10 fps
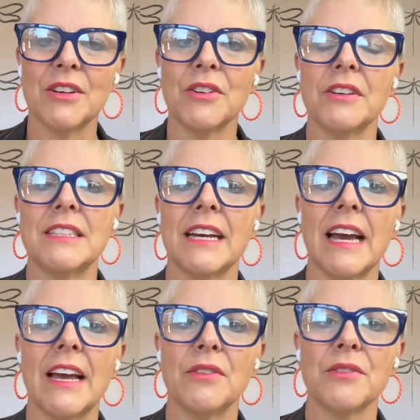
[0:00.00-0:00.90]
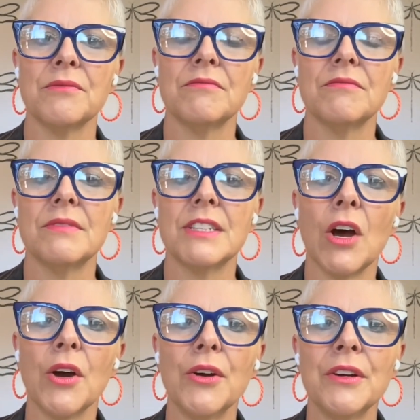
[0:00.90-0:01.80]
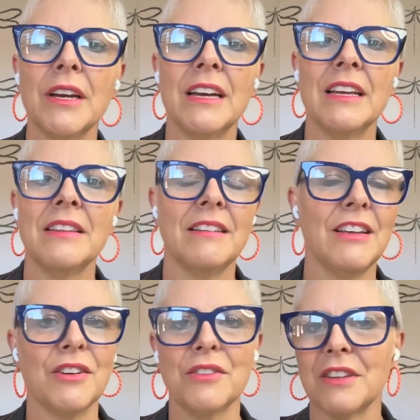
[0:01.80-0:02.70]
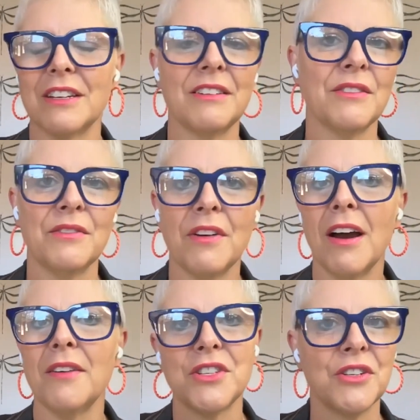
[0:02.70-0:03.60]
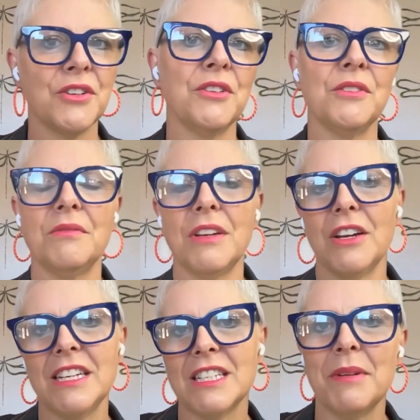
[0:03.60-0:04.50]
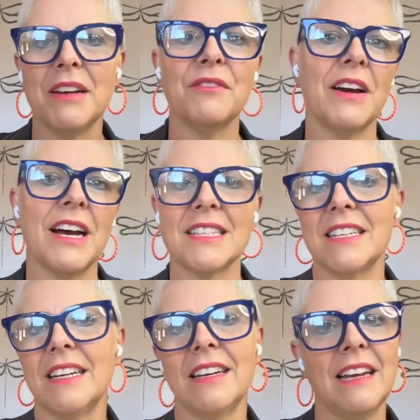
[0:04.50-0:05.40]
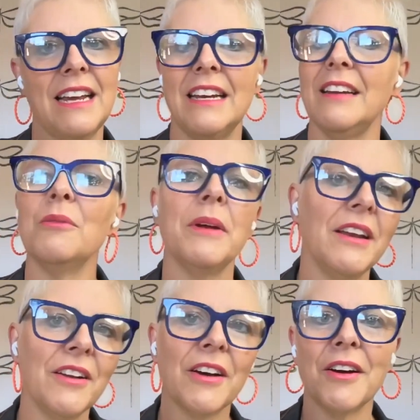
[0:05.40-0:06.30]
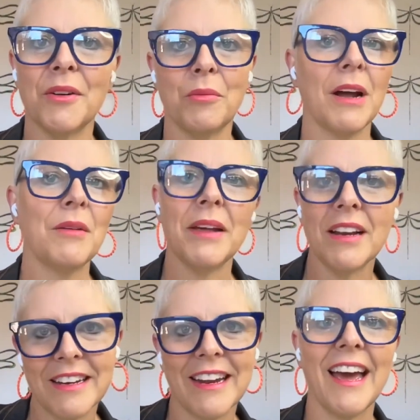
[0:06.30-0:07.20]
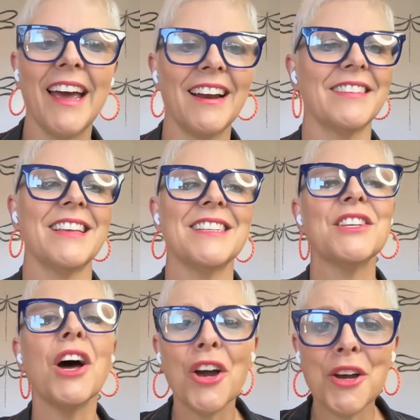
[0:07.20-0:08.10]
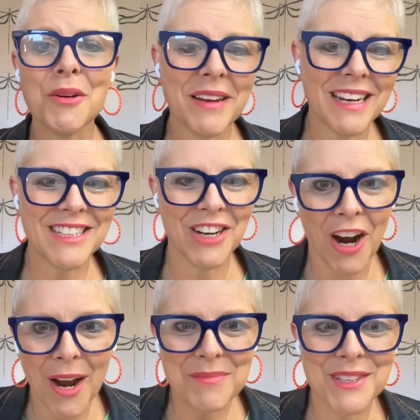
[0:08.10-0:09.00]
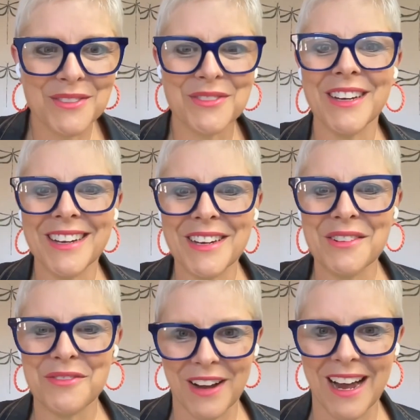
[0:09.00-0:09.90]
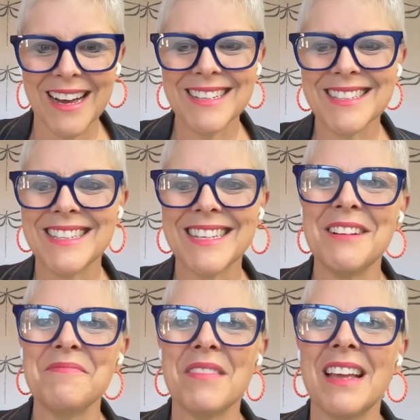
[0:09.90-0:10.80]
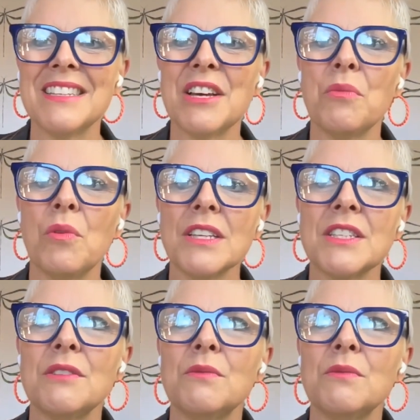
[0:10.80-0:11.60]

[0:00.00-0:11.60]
decade or so. 5-2, intermittent fasting, eat in a window, 1 meal a day. Like there's so many types of fasts. So what's the